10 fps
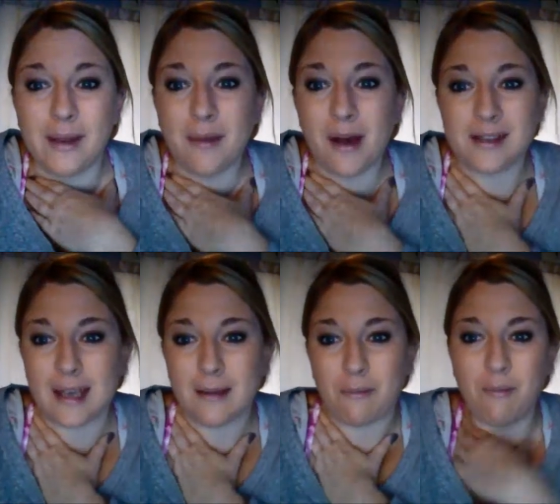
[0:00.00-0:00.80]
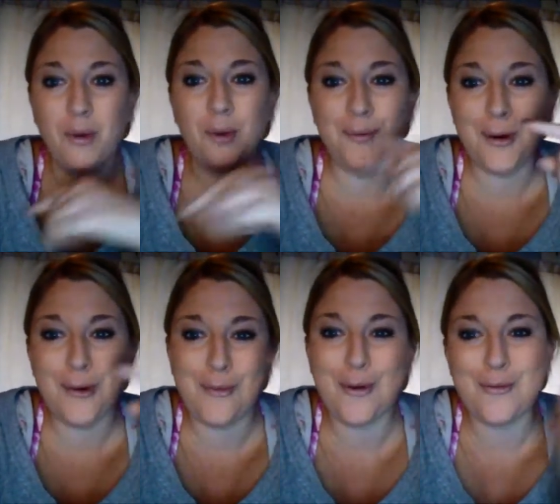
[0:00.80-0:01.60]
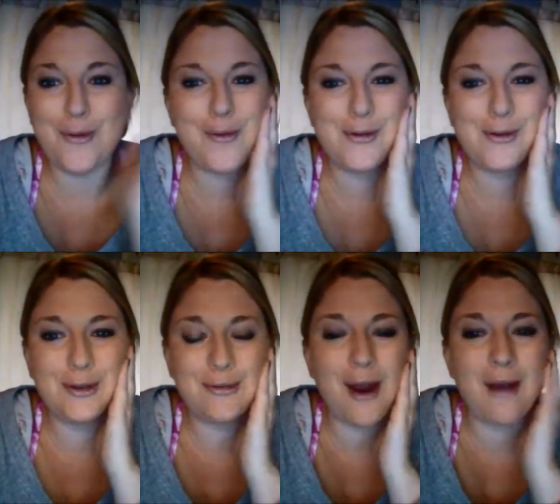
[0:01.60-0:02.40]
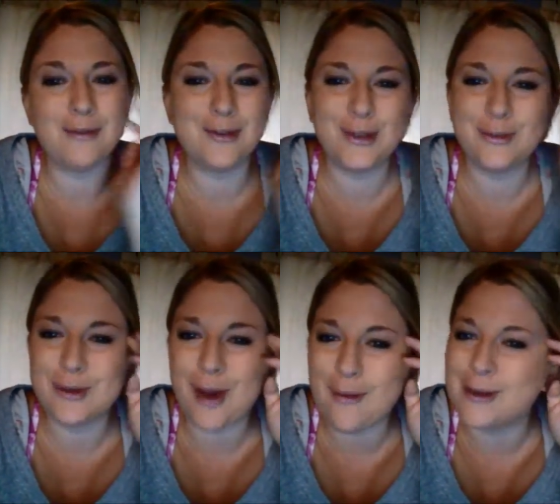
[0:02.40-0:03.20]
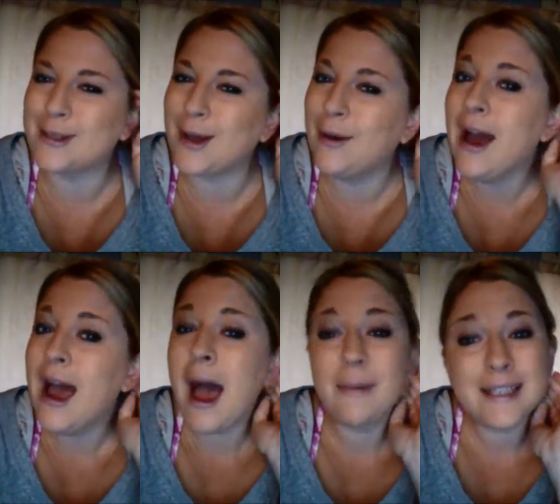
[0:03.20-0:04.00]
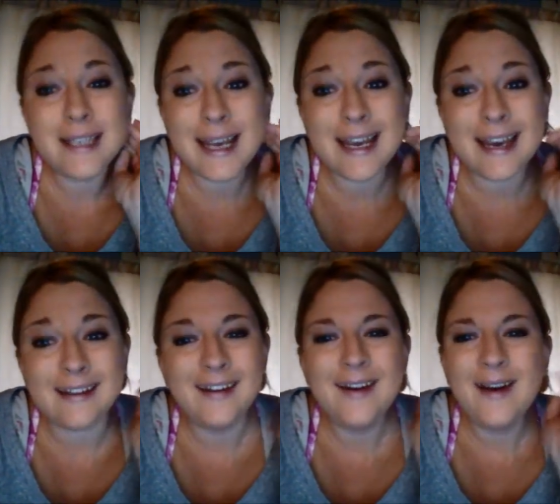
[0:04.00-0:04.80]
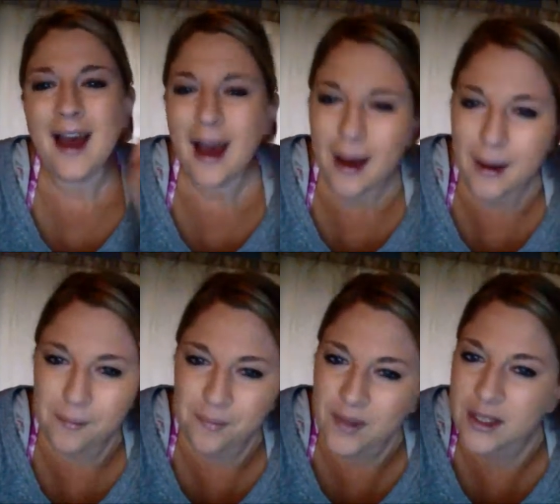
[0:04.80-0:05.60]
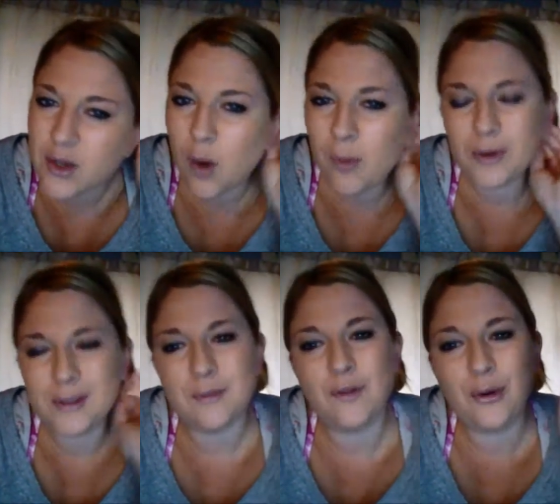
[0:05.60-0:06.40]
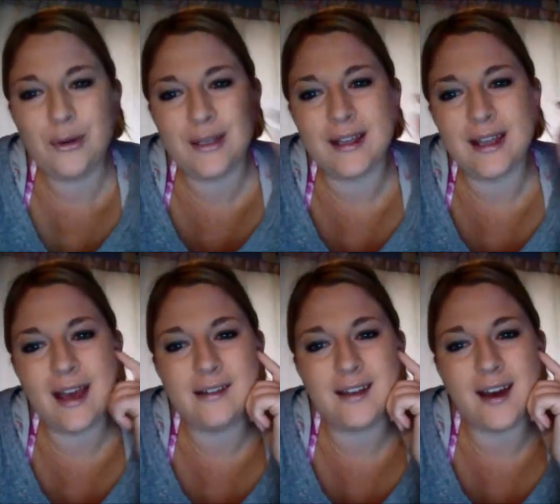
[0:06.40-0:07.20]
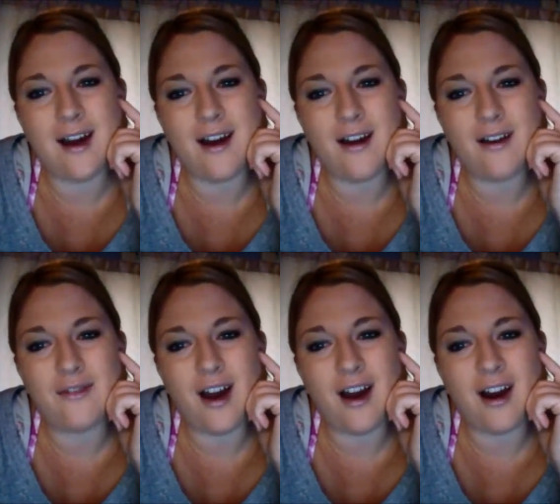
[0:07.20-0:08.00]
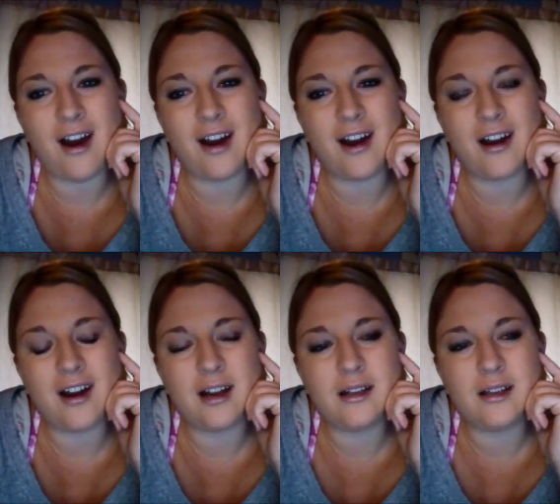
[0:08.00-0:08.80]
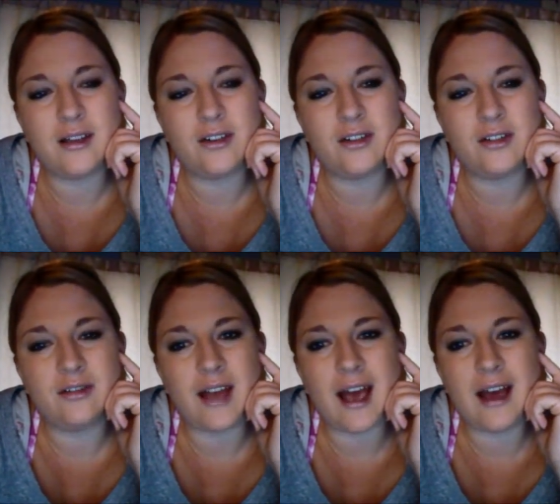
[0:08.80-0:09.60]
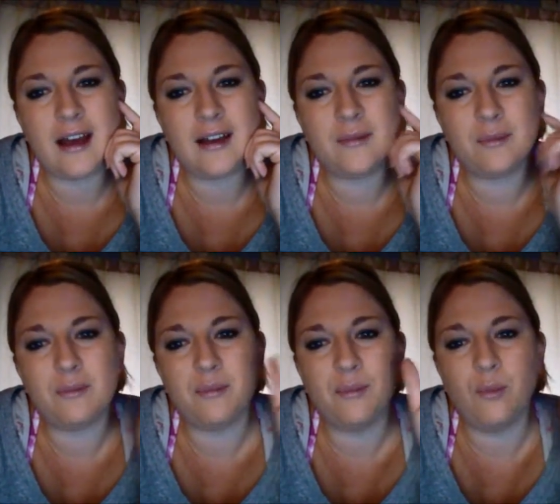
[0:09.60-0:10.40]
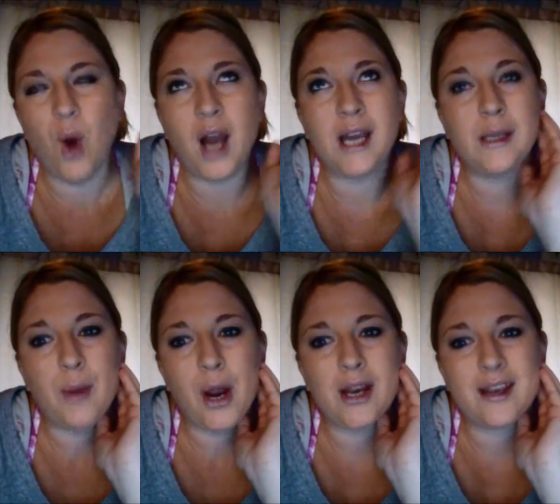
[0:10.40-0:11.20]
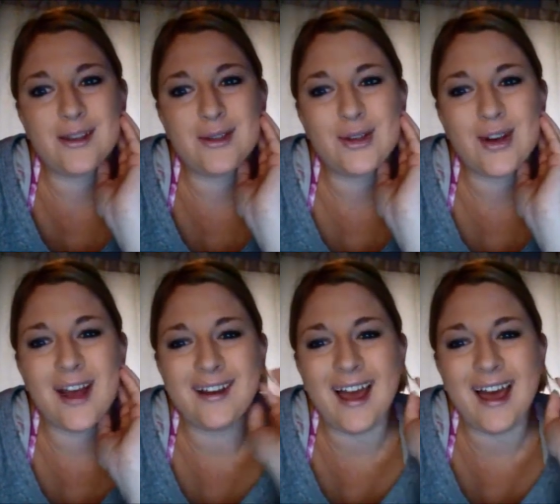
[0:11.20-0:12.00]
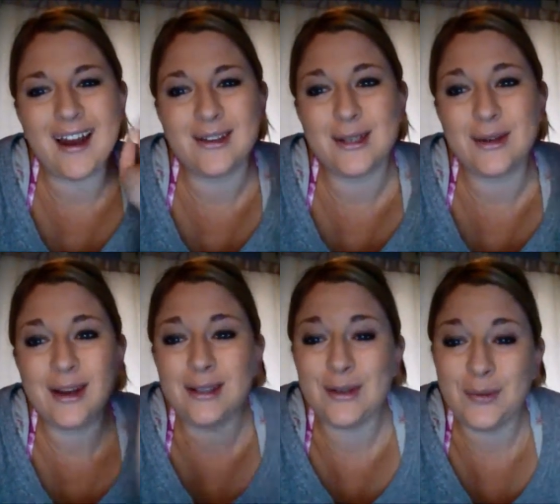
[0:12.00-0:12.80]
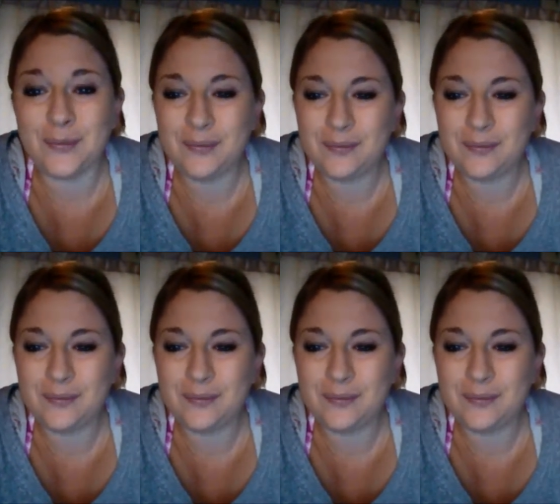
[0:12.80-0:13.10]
emails like boom, boom, boom, boom, new subscriber. So I'm excited. So I'll post some photos at the end of our little walk in the park yesterday, and I'll see you guys soon.